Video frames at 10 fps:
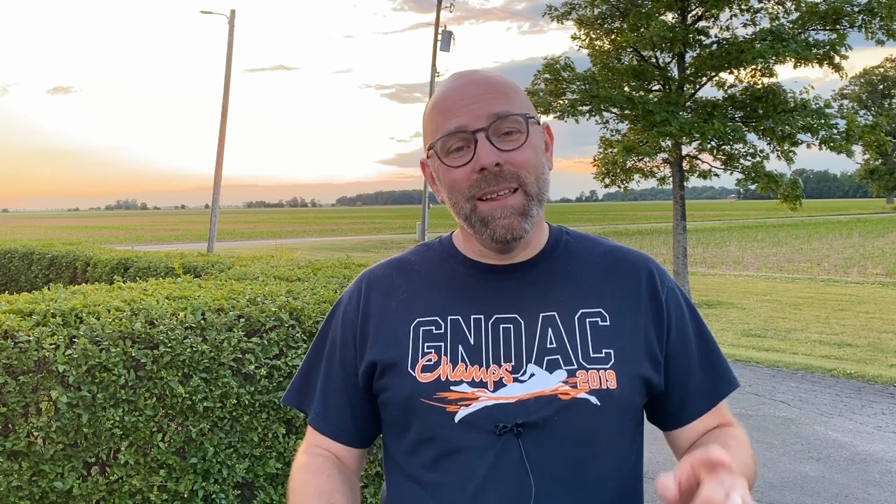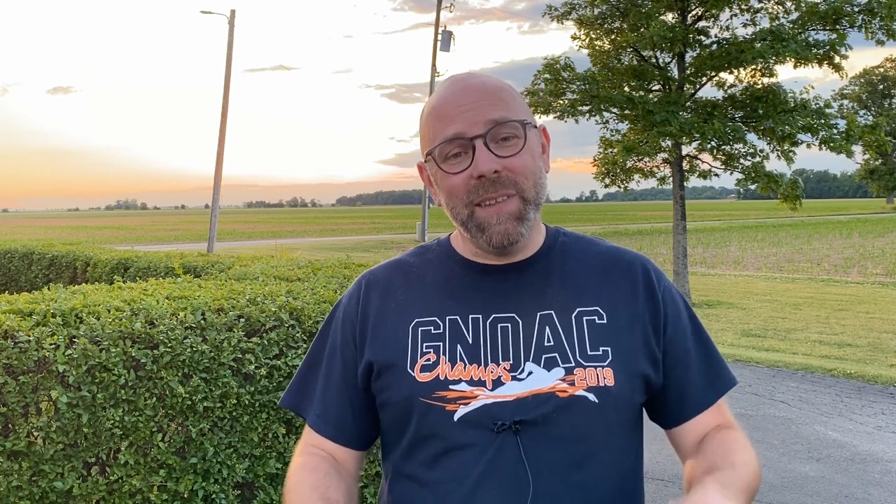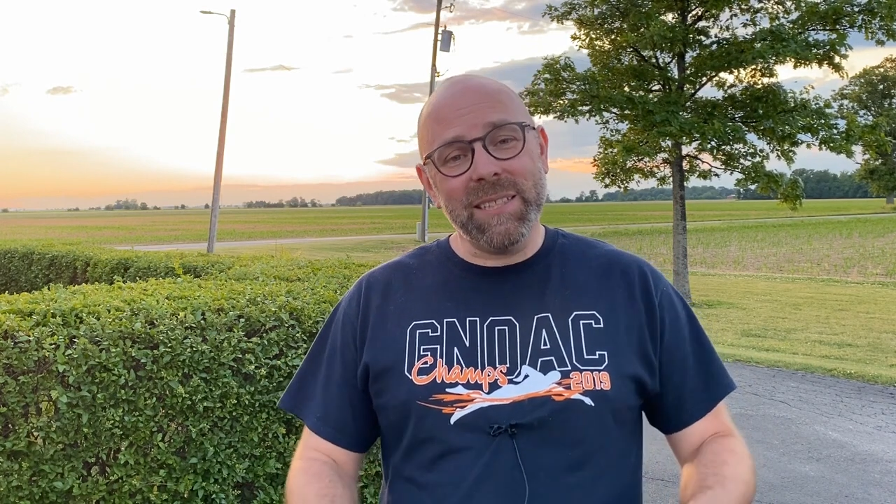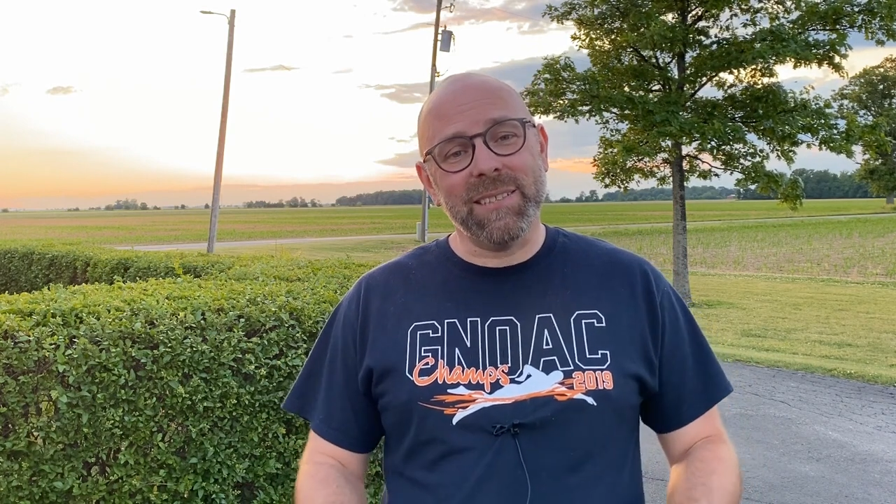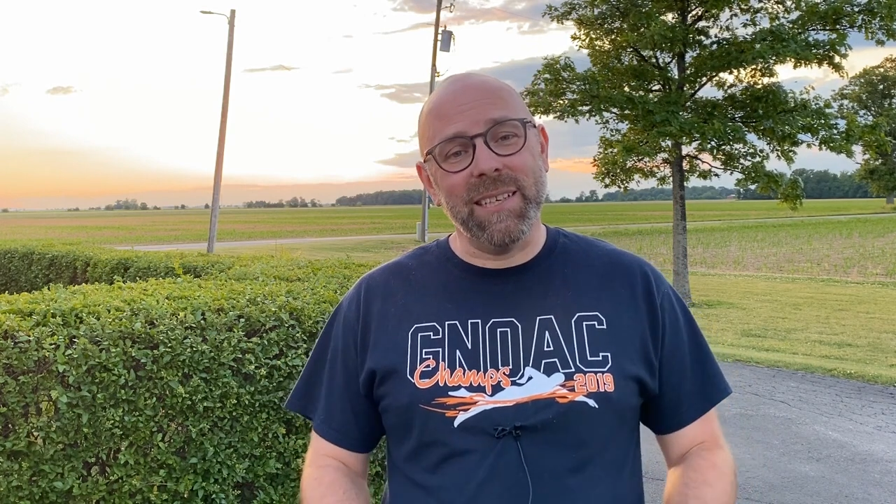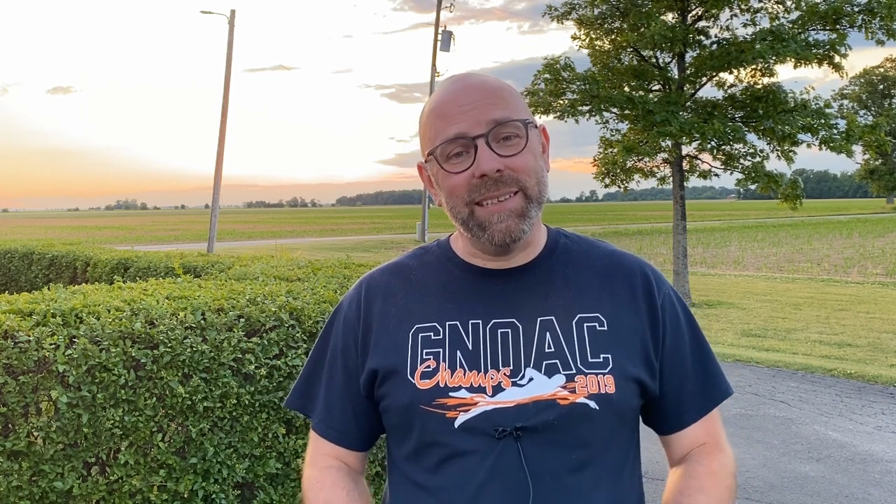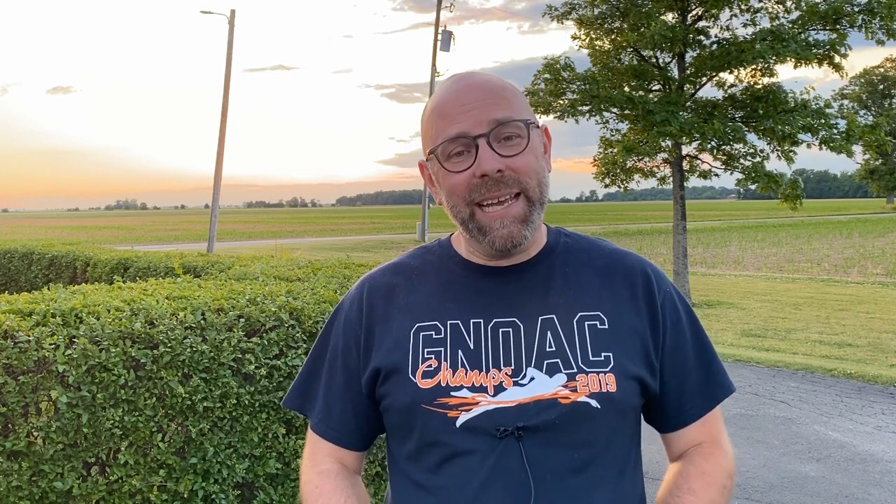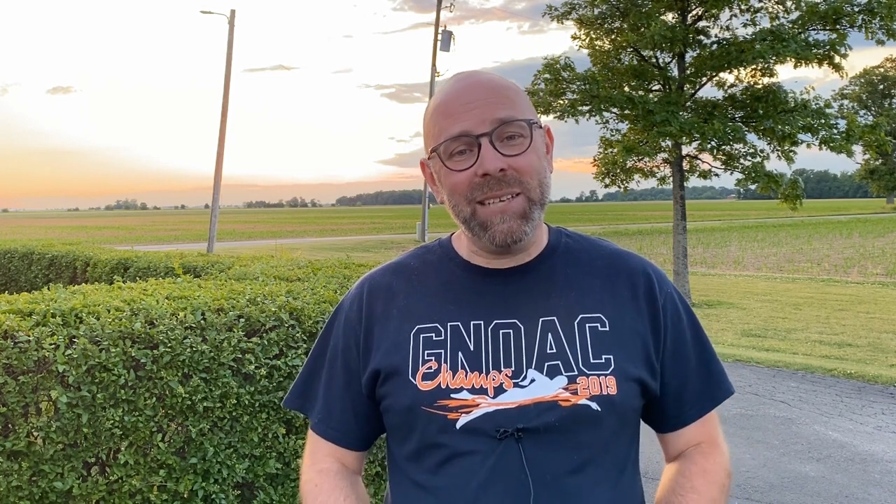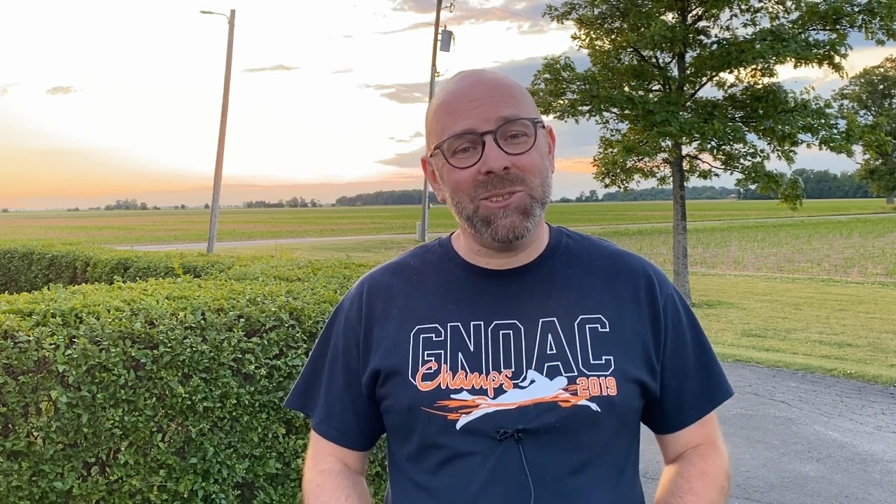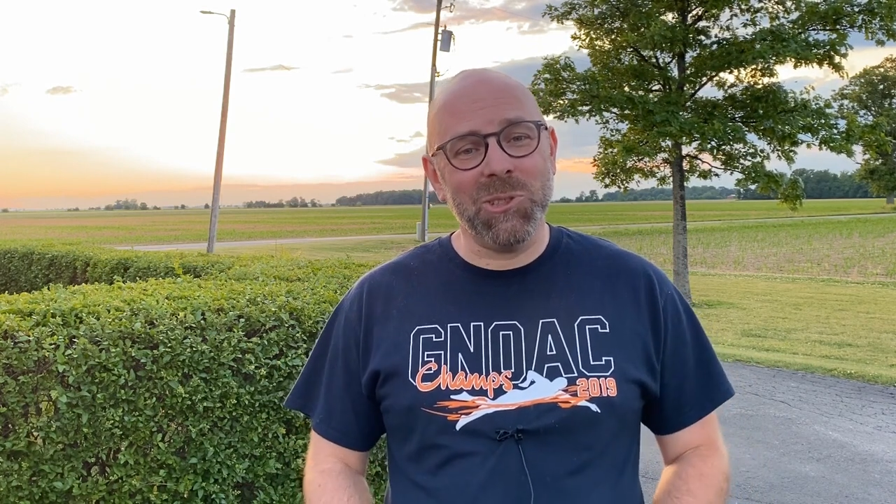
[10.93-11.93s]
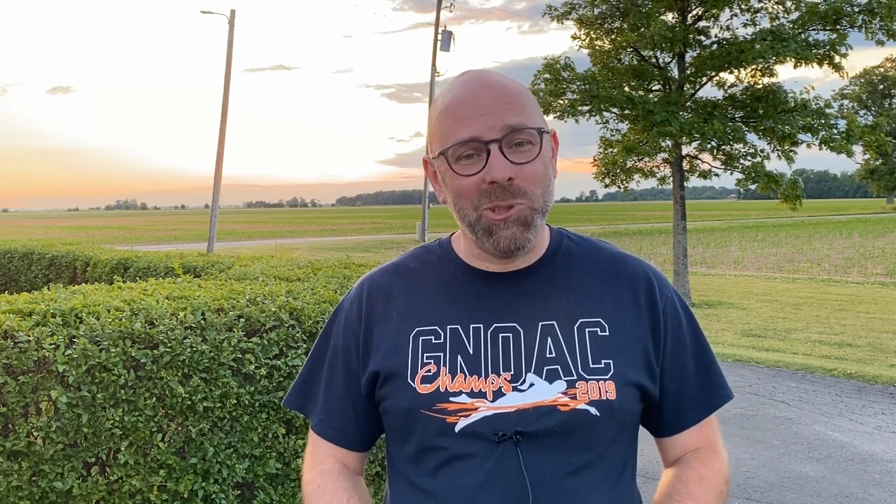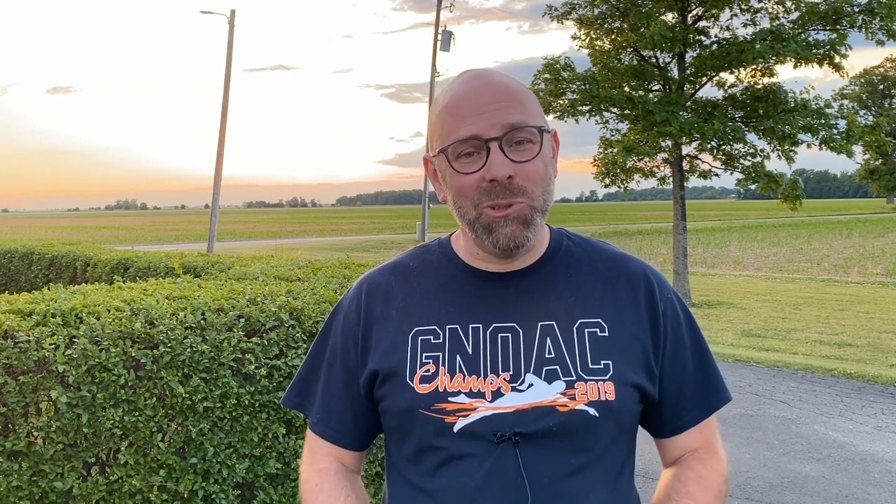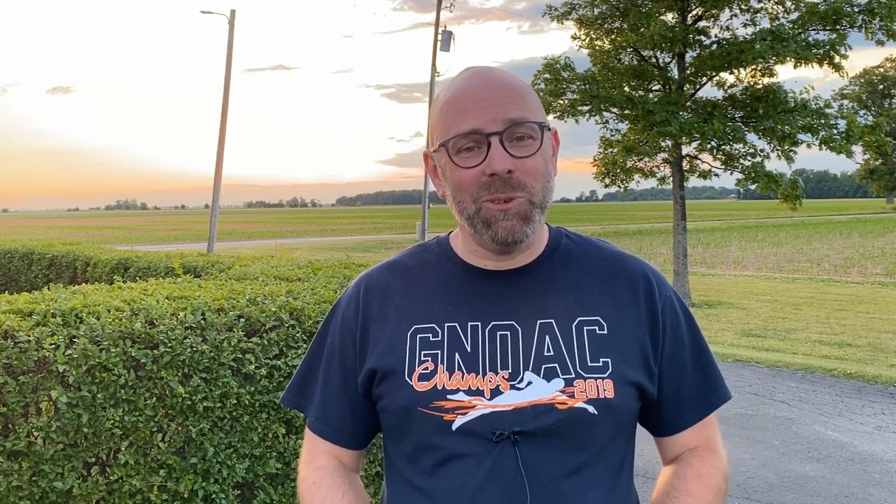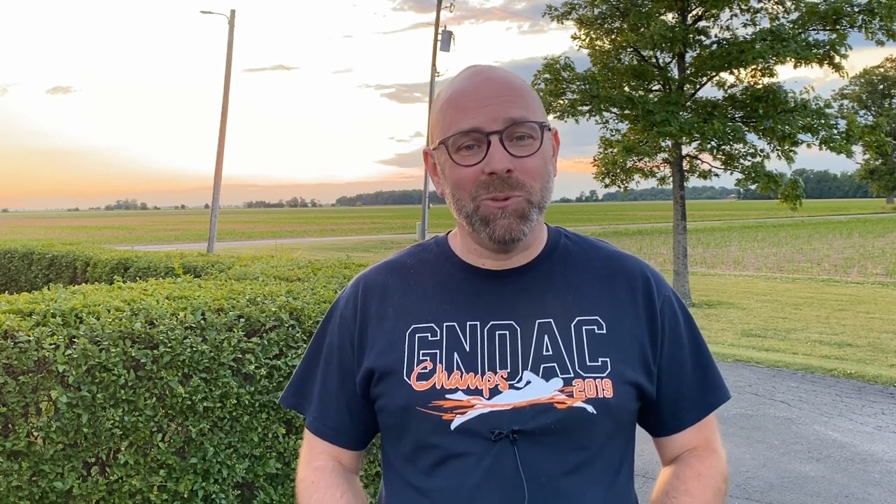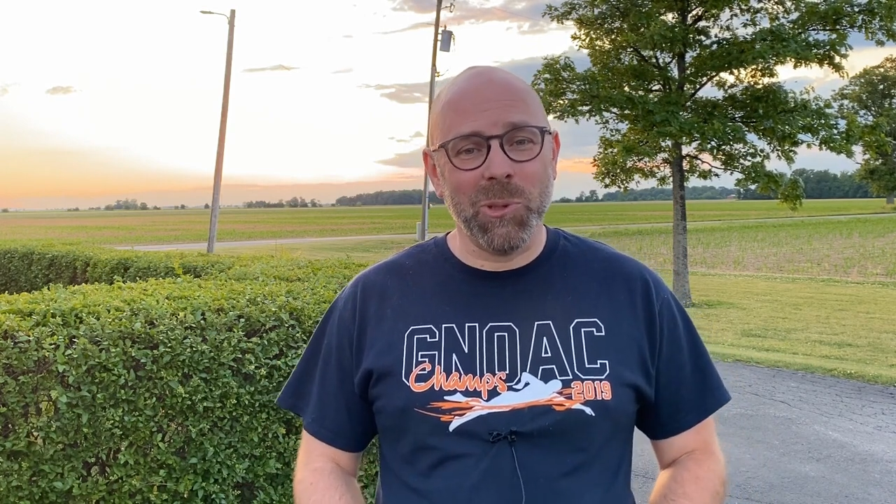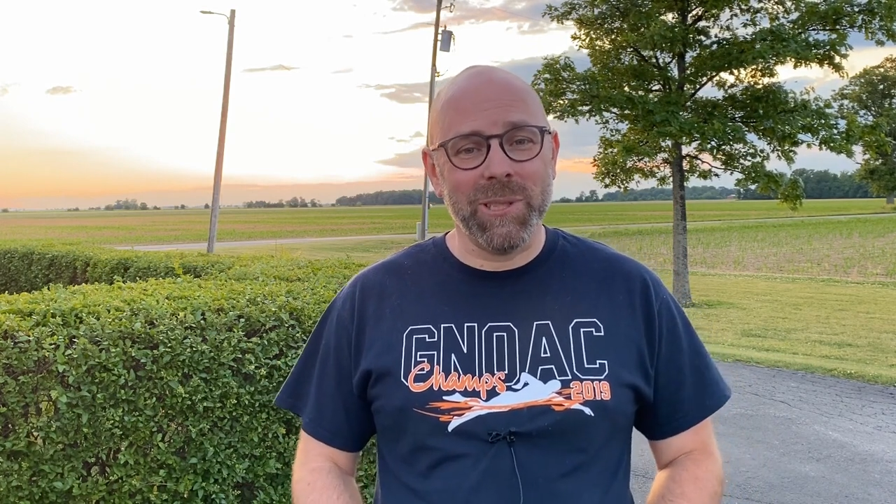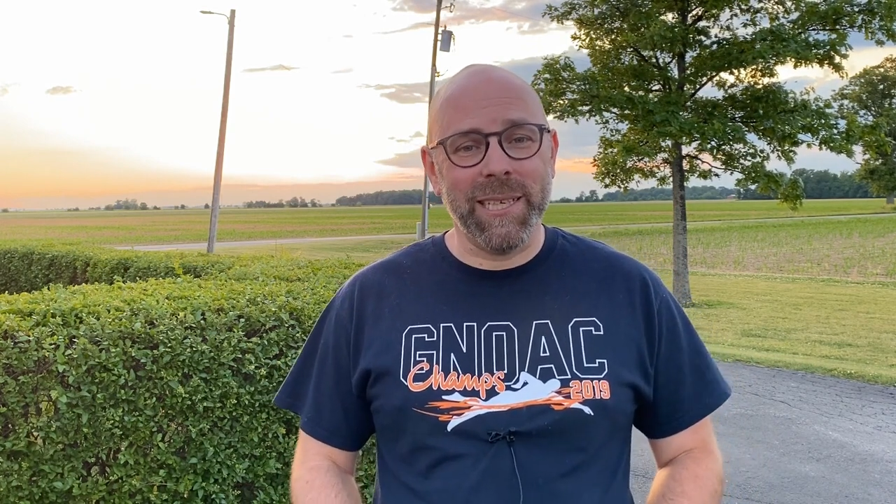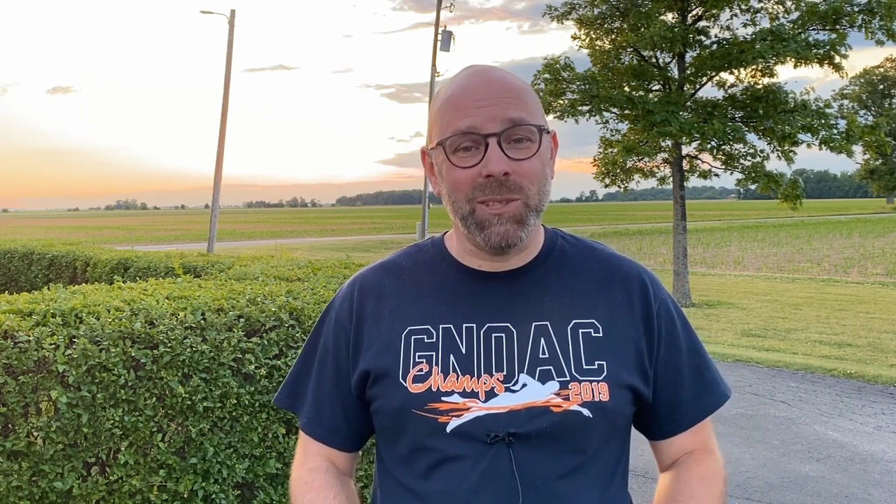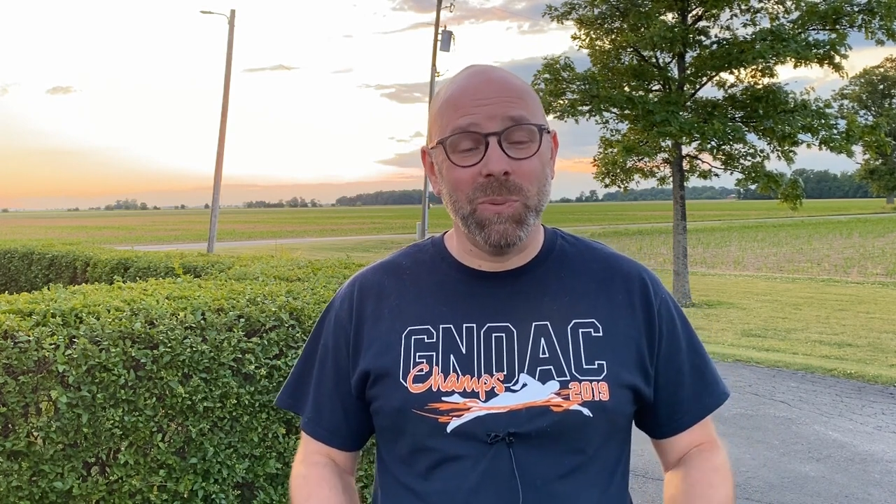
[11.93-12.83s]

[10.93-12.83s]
This Sunday, June 14th,